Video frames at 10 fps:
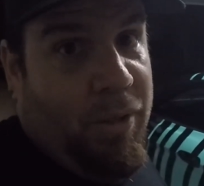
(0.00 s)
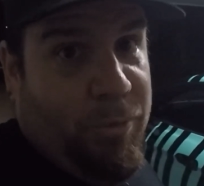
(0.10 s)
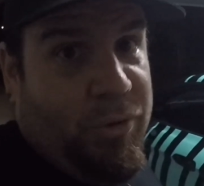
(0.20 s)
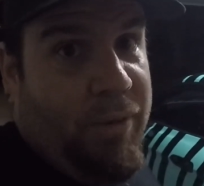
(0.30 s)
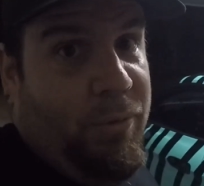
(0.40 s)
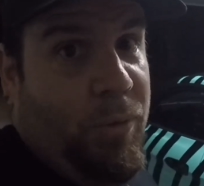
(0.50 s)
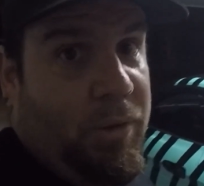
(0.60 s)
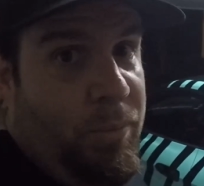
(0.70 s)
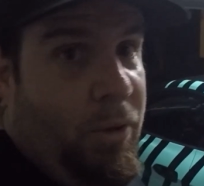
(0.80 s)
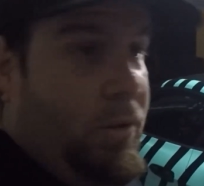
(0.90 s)
I'm going to drive to work
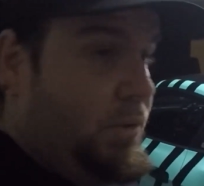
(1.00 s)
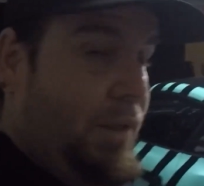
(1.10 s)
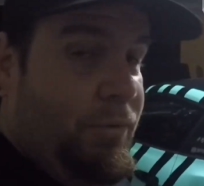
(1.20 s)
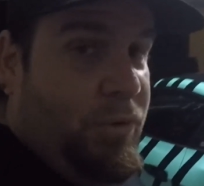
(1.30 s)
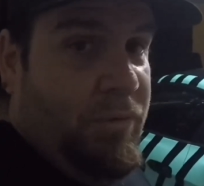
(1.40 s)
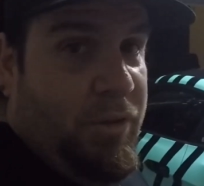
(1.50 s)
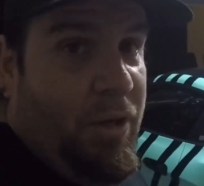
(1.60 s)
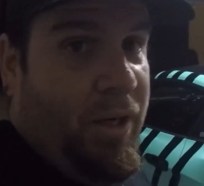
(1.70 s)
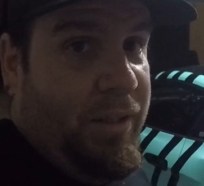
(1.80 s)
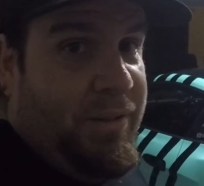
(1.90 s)
tomorrow because I haven't driven this car
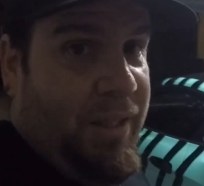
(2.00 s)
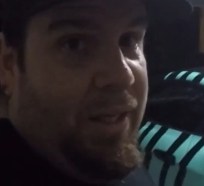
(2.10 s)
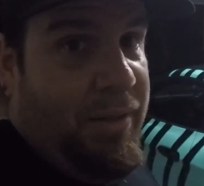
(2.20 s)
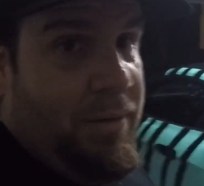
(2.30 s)
like in 10 days.